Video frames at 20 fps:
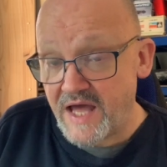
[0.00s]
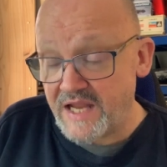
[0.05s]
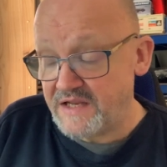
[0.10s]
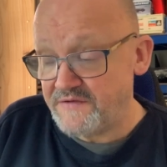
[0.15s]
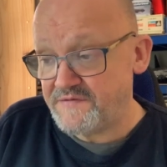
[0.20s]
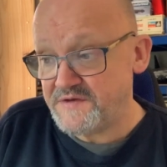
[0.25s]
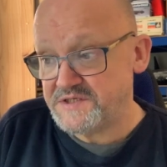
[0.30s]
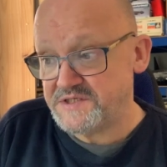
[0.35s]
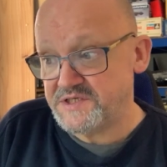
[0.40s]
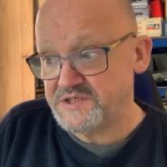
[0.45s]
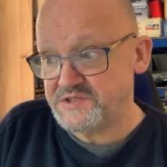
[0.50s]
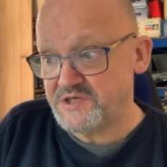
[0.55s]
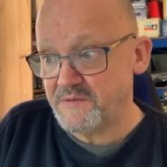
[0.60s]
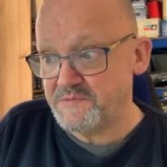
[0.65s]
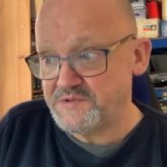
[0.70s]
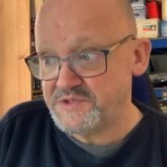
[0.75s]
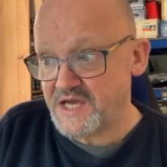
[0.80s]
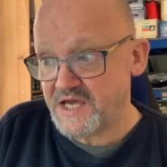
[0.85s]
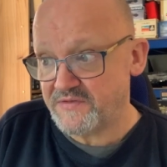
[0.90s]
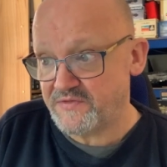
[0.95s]
And if it's a
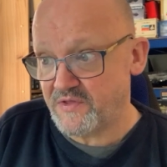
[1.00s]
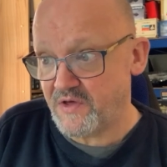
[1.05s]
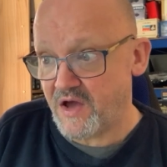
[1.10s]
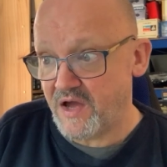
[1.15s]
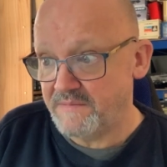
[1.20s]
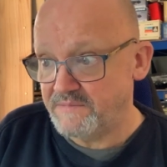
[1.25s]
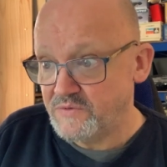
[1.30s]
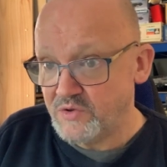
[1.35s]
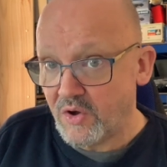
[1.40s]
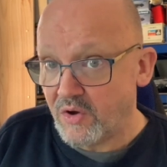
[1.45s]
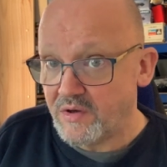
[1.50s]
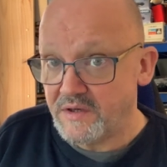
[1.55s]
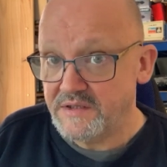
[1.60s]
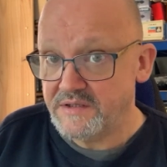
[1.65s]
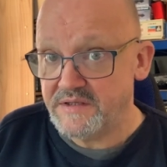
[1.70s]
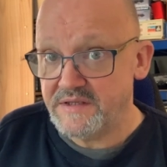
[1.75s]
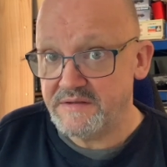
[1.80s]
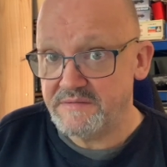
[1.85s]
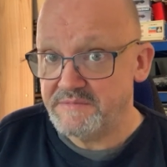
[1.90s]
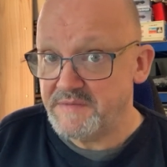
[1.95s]
subject that I'm not
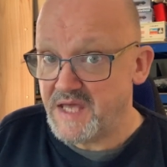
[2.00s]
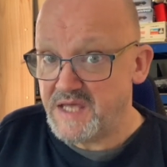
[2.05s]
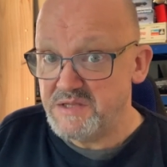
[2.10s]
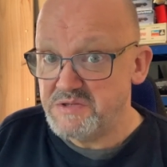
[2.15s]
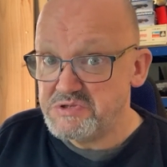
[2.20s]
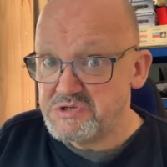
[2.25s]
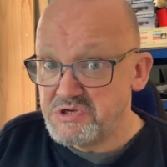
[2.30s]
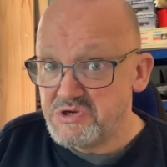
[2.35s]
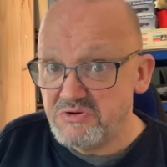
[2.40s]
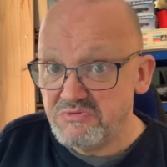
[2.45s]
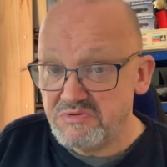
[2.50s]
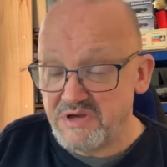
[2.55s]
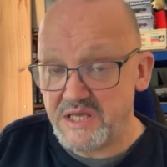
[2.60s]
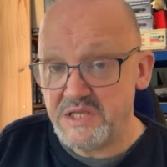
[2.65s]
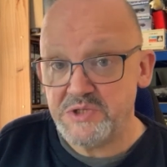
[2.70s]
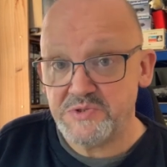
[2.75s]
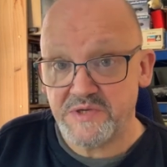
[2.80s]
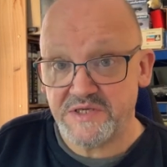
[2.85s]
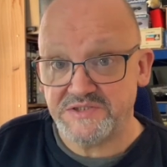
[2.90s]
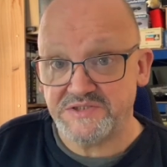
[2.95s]

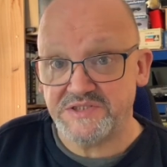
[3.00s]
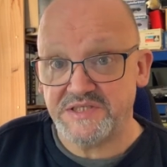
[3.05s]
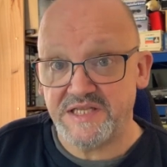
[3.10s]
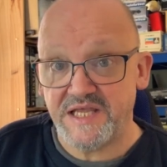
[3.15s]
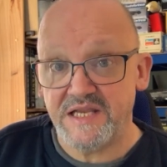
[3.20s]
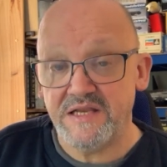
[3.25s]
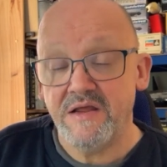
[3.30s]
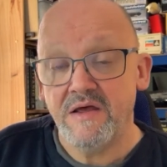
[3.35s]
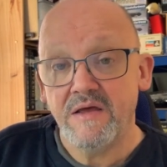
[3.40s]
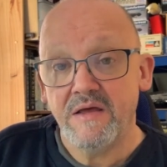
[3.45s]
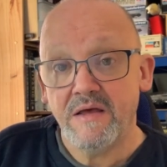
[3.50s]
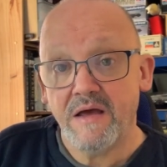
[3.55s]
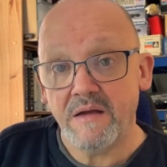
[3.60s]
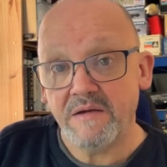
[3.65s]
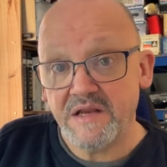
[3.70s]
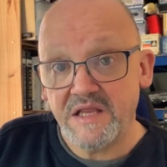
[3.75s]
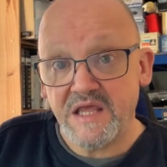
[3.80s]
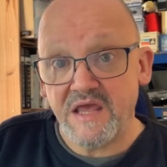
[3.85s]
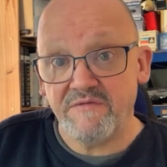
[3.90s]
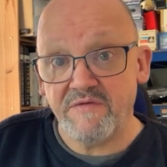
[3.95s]
interested in,
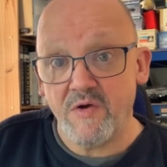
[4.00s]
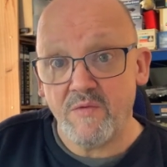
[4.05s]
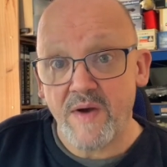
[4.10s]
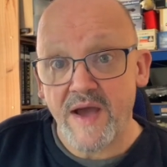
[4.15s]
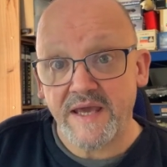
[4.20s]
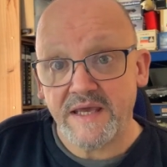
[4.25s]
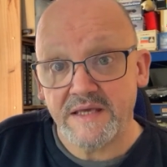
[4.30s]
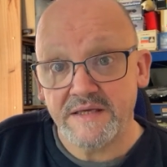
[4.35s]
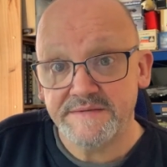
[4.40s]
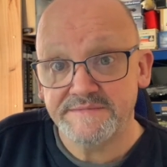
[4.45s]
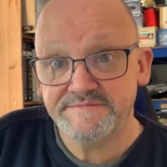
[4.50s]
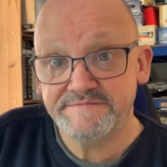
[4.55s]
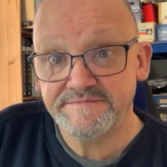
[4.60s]
I'm going to give it away.